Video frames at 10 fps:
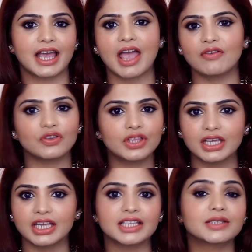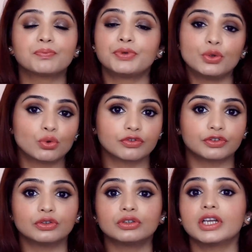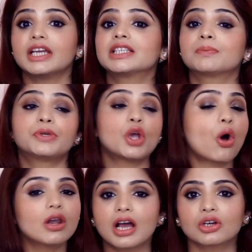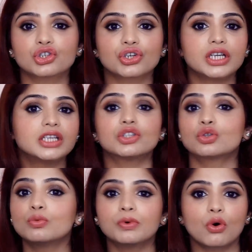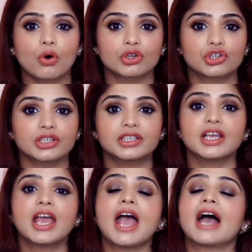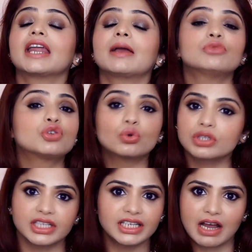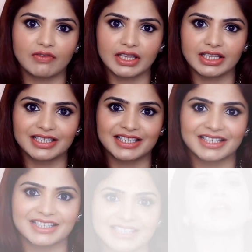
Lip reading: Everything is beautiful. It's pure luxury, super gorgeous, and I'm totally loving this.